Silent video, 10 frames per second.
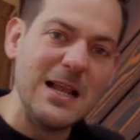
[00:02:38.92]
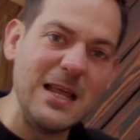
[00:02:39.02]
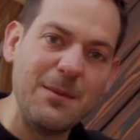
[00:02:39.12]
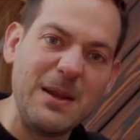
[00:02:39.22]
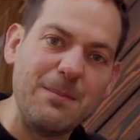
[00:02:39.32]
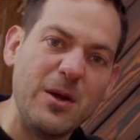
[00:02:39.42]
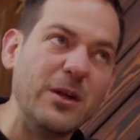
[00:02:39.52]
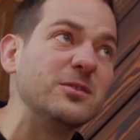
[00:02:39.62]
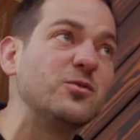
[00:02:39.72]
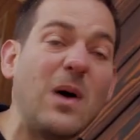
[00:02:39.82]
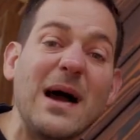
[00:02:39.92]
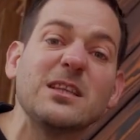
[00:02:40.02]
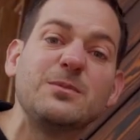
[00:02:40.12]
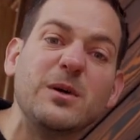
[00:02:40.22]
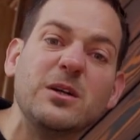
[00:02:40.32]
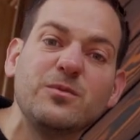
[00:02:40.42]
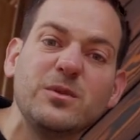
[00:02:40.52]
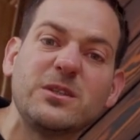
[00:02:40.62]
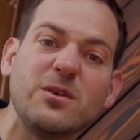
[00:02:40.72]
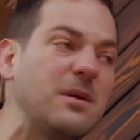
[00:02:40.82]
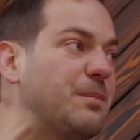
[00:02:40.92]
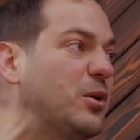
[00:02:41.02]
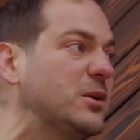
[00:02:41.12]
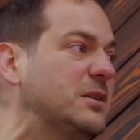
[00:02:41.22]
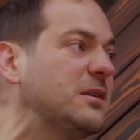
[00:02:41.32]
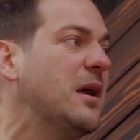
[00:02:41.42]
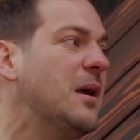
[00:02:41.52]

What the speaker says: a little bit burned. Why is burned wood so important?